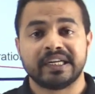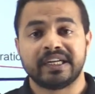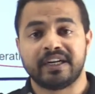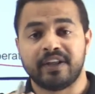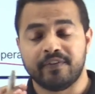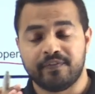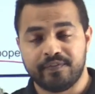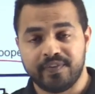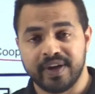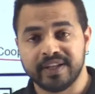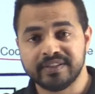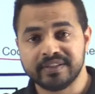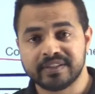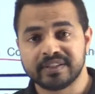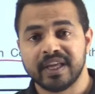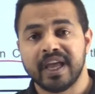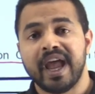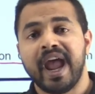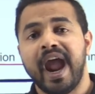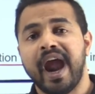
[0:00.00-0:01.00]

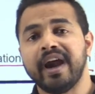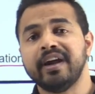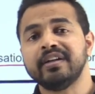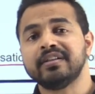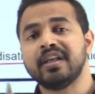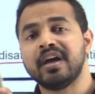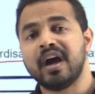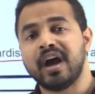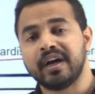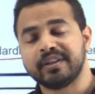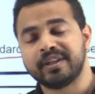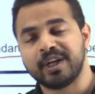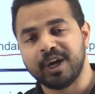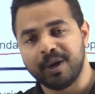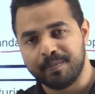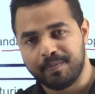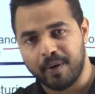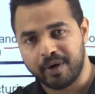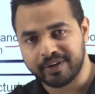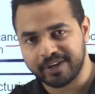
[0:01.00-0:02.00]
defense, and the other
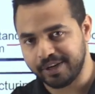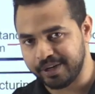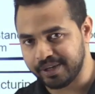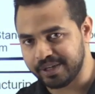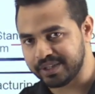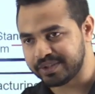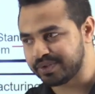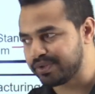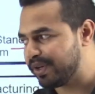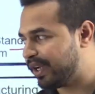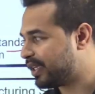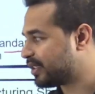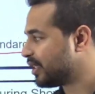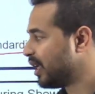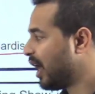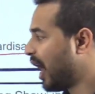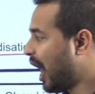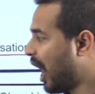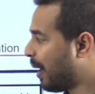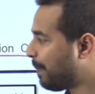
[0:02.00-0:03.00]
important industries.
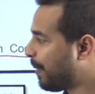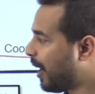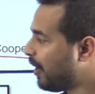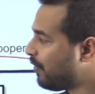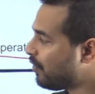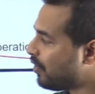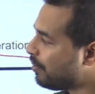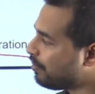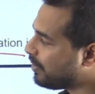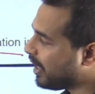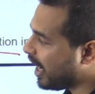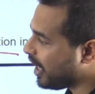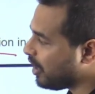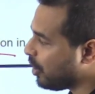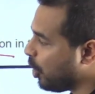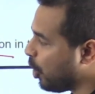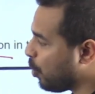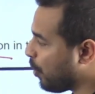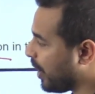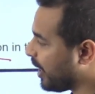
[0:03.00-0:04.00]
Apart from that,
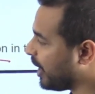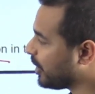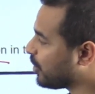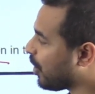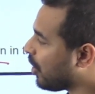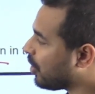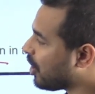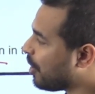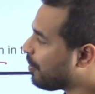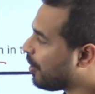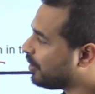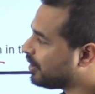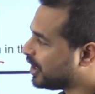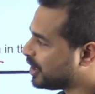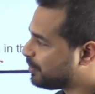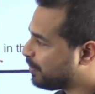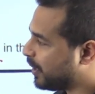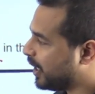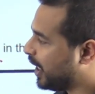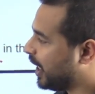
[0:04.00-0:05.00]
when I talk about
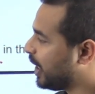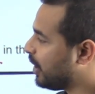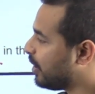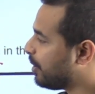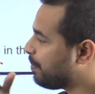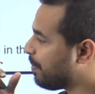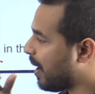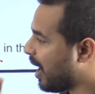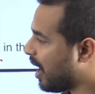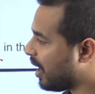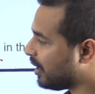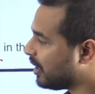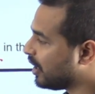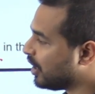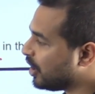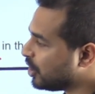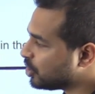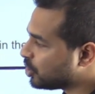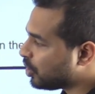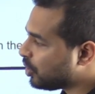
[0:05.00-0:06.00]
this particular part,
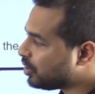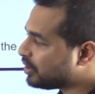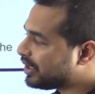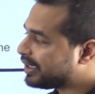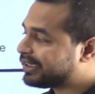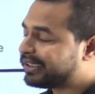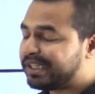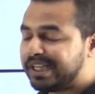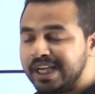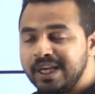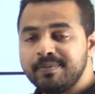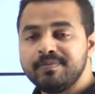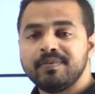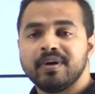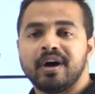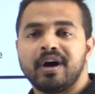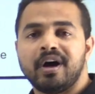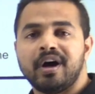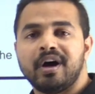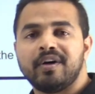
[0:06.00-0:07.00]
so the
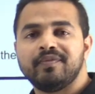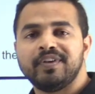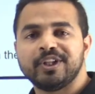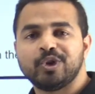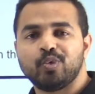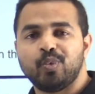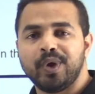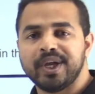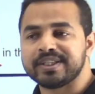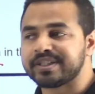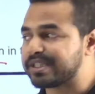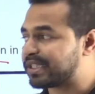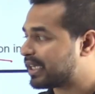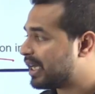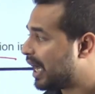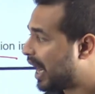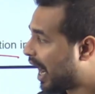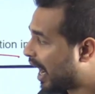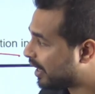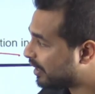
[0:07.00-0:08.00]
theme uh, with which
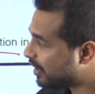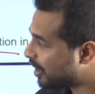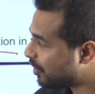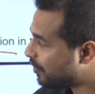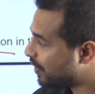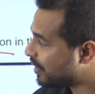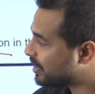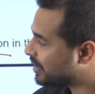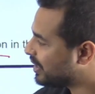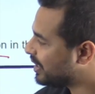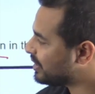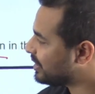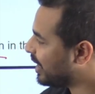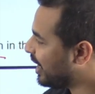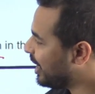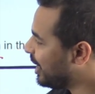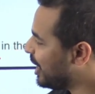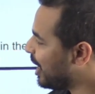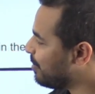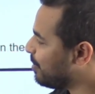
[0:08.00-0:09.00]
under which this
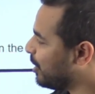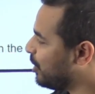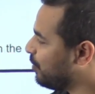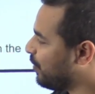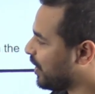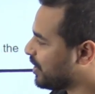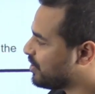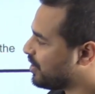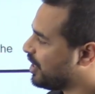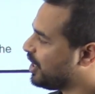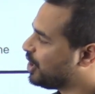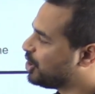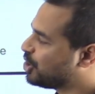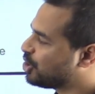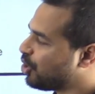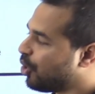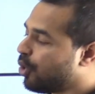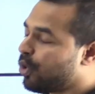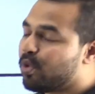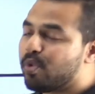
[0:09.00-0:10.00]
India Manufacturing
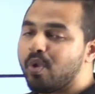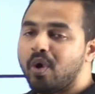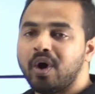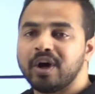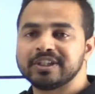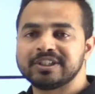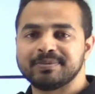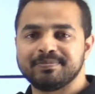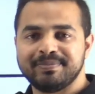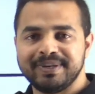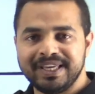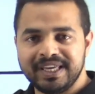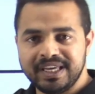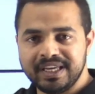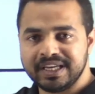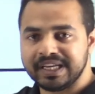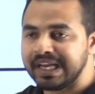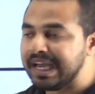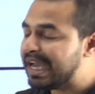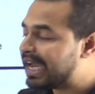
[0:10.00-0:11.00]
Show was
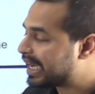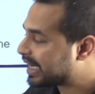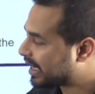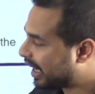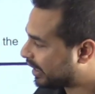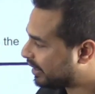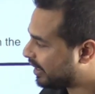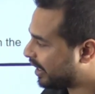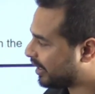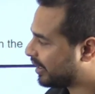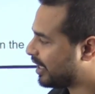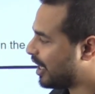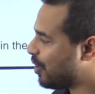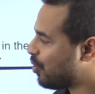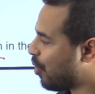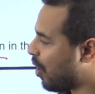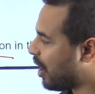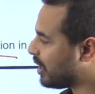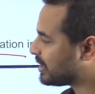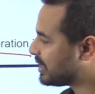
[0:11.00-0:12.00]
being conducted
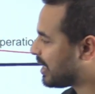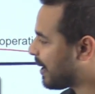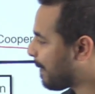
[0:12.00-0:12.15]
was